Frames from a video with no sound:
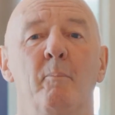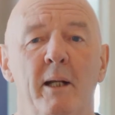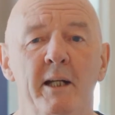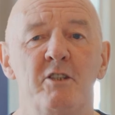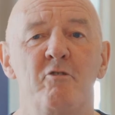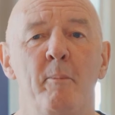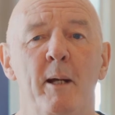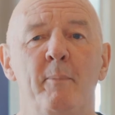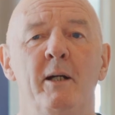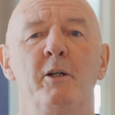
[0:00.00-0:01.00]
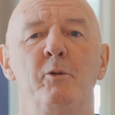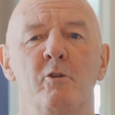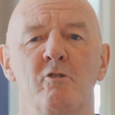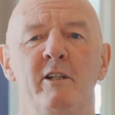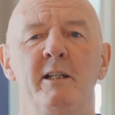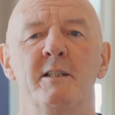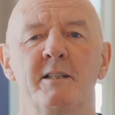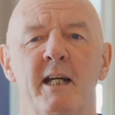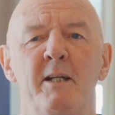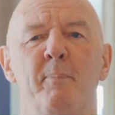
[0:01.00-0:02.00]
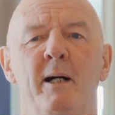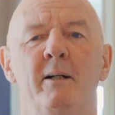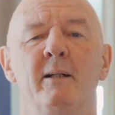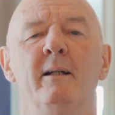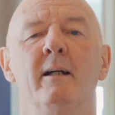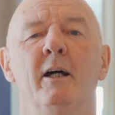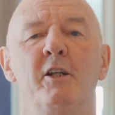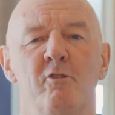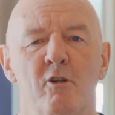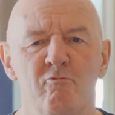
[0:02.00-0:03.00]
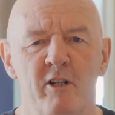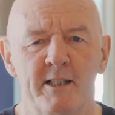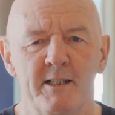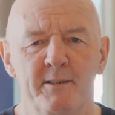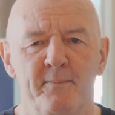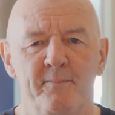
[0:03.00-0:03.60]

Please remember you agree to take part at your own risk.